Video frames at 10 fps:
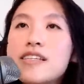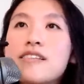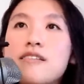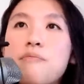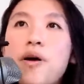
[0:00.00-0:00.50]

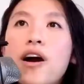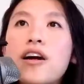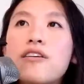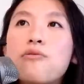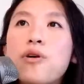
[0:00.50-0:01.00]
is the
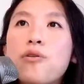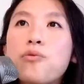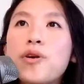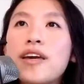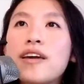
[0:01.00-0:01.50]
part where
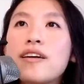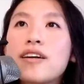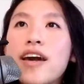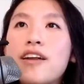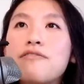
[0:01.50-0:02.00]
we
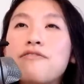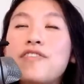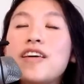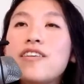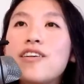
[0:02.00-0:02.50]
can
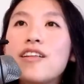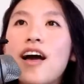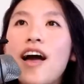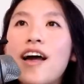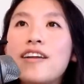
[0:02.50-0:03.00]
feel
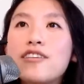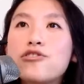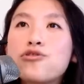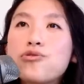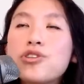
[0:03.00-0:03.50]
and
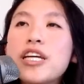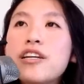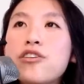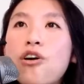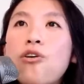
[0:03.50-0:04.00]
truly
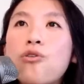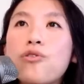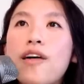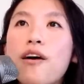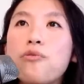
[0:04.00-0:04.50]
know
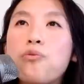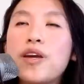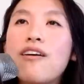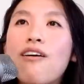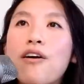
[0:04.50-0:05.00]
that
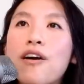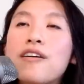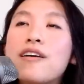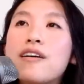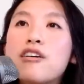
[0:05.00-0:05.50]
we
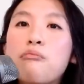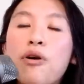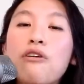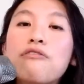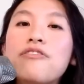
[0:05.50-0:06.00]
are
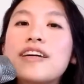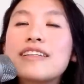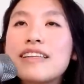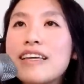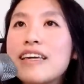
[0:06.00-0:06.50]

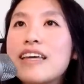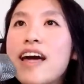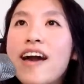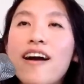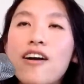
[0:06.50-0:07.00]
perfectly
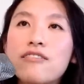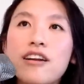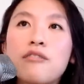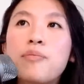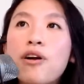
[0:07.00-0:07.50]
held
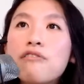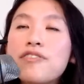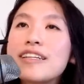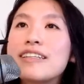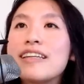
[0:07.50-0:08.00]
and
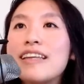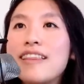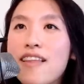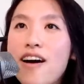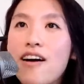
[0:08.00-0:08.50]
perfectly
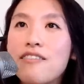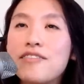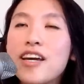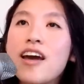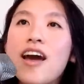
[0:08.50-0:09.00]

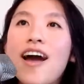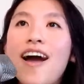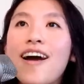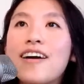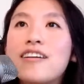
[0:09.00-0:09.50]
loved
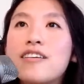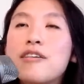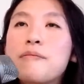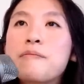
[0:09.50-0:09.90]
and